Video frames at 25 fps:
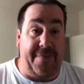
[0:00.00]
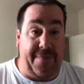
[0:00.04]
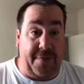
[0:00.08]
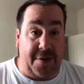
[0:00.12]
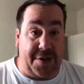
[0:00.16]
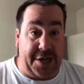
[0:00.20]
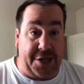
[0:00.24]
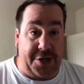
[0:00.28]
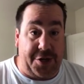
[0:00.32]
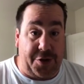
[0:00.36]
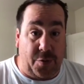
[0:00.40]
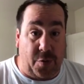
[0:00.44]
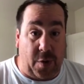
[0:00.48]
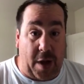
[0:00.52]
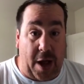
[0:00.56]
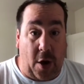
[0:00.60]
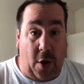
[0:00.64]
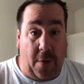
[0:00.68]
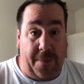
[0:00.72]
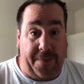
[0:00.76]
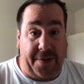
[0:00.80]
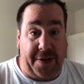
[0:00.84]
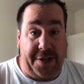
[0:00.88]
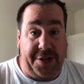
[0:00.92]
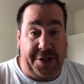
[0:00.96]
If, did you?
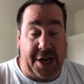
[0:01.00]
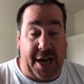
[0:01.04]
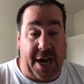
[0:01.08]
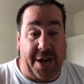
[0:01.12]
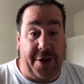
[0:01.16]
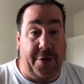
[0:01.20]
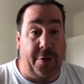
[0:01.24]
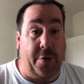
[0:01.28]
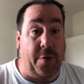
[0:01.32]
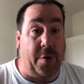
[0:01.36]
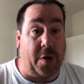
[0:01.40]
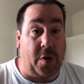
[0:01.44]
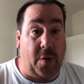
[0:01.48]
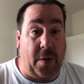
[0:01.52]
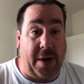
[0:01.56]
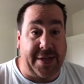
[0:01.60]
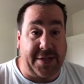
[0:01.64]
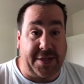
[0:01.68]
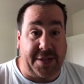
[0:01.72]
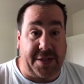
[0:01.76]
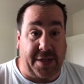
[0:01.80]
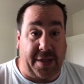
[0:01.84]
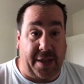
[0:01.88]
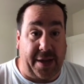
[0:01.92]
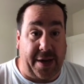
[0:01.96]
Hopefully, John, you
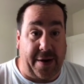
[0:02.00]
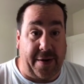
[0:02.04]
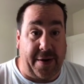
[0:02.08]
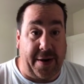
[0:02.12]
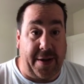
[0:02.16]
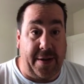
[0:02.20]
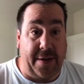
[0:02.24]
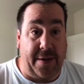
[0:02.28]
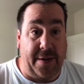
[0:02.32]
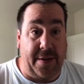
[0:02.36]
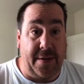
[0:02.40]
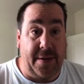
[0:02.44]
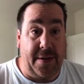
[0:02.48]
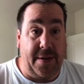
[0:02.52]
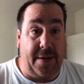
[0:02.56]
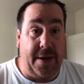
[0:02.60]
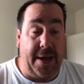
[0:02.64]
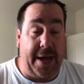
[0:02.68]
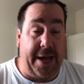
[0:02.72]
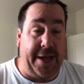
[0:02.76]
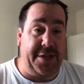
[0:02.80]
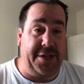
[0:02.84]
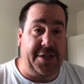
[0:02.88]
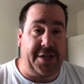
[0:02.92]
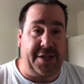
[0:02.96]
requested Larry,
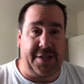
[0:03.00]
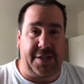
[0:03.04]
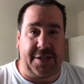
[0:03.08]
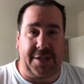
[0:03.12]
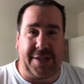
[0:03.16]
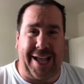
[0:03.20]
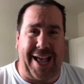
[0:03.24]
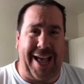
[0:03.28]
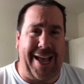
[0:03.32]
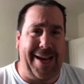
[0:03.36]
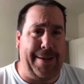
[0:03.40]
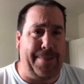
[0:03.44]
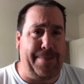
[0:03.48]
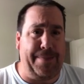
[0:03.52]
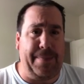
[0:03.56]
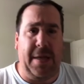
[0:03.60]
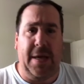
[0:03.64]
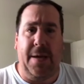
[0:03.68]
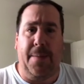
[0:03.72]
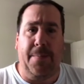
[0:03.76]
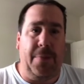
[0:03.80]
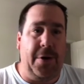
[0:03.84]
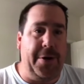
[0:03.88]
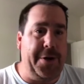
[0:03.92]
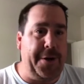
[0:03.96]
and just kind of
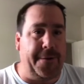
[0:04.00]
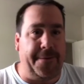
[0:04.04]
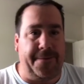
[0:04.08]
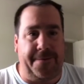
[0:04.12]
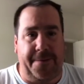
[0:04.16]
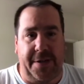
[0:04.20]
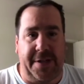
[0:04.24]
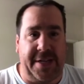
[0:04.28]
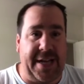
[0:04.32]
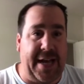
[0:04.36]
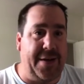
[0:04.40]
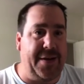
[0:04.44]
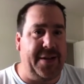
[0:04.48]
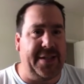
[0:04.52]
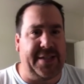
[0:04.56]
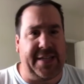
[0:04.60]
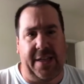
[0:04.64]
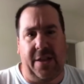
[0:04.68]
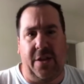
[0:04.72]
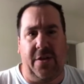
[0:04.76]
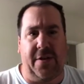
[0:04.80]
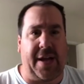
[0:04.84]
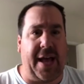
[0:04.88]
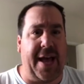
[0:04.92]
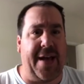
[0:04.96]
put your foot down and
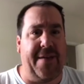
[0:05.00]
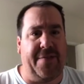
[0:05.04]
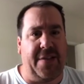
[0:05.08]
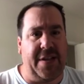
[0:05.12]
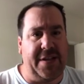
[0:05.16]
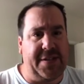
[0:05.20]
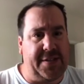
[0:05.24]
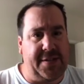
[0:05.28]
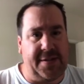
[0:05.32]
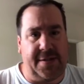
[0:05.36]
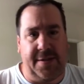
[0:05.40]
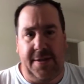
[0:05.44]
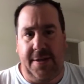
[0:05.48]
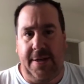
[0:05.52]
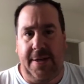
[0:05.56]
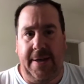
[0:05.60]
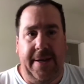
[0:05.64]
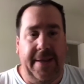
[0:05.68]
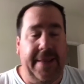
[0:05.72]
said, "Look, I have this."